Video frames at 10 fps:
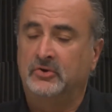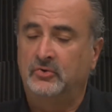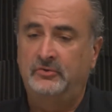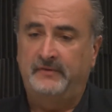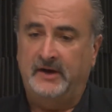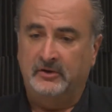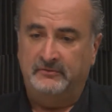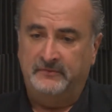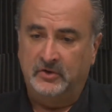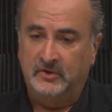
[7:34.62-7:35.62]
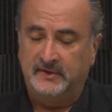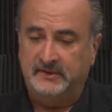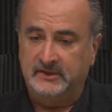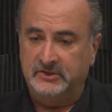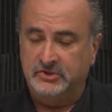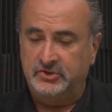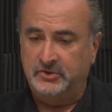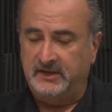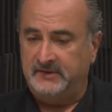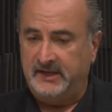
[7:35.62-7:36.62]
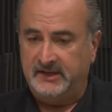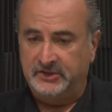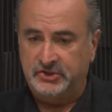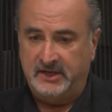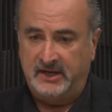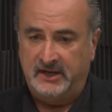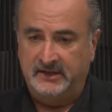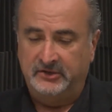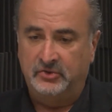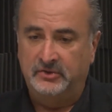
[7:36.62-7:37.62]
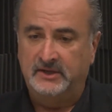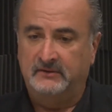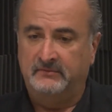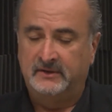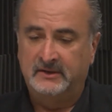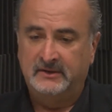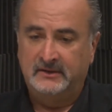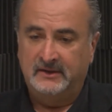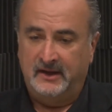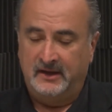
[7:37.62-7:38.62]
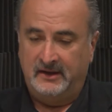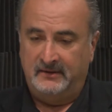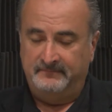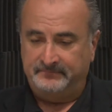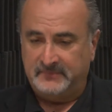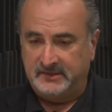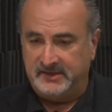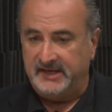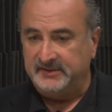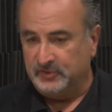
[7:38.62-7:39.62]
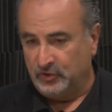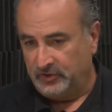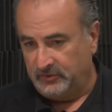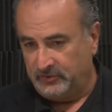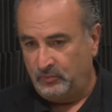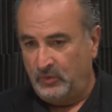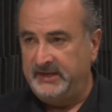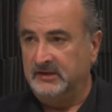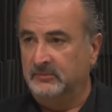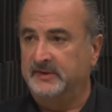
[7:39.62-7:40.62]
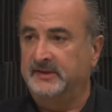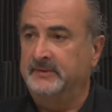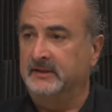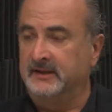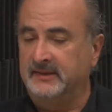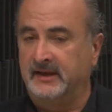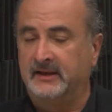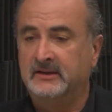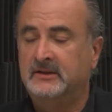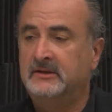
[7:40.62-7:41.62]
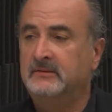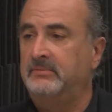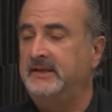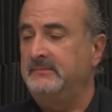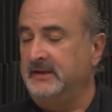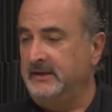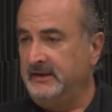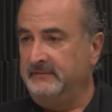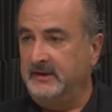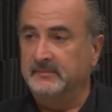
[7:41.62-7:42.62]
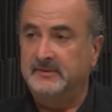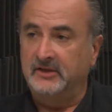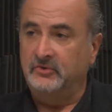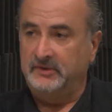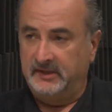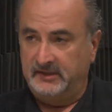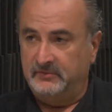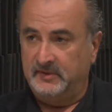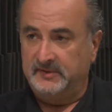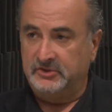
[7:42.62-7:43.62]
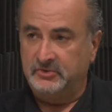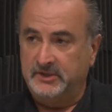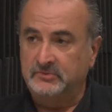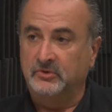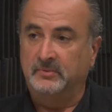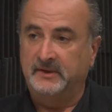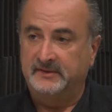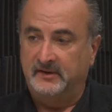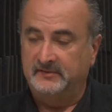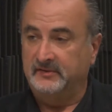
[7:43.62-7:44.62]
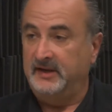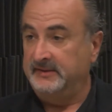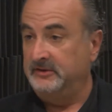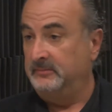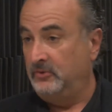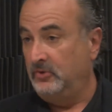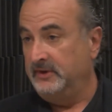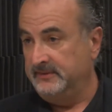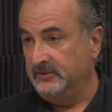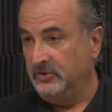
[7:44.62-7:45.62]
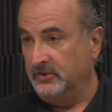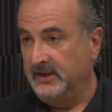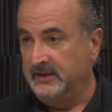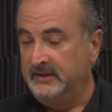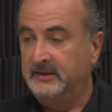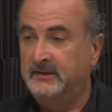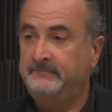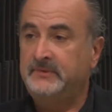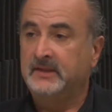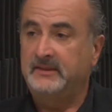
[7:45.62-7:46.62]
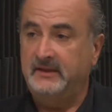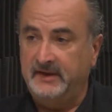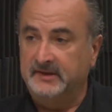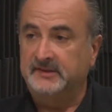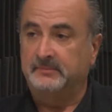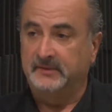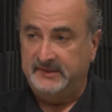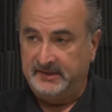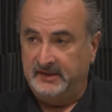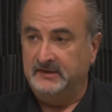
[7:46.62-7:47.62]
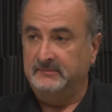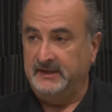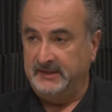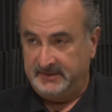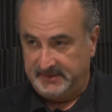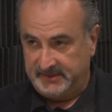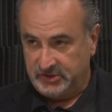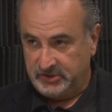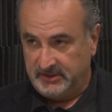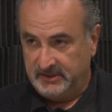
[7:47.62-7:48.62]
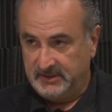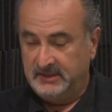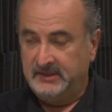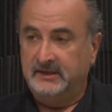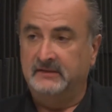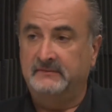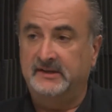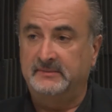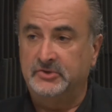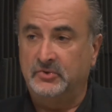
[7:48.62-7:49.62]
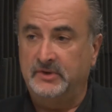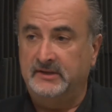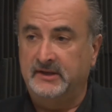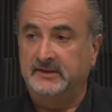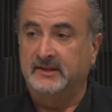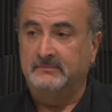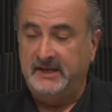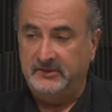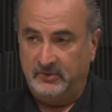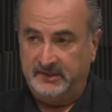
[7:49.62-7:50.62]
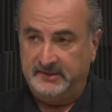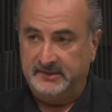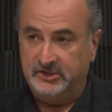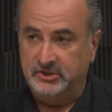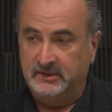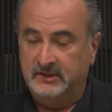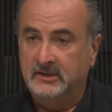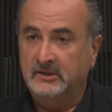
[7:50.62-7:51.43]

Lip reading: who fired first and should he have taken the shot and couldn't he have tasered or winged him or something like that. Believe me, if it comes down to a deadly force situation where a police officer has to deploy his or her gun, they've had a split second to make that decision. In the vast majority of times they make the right decision.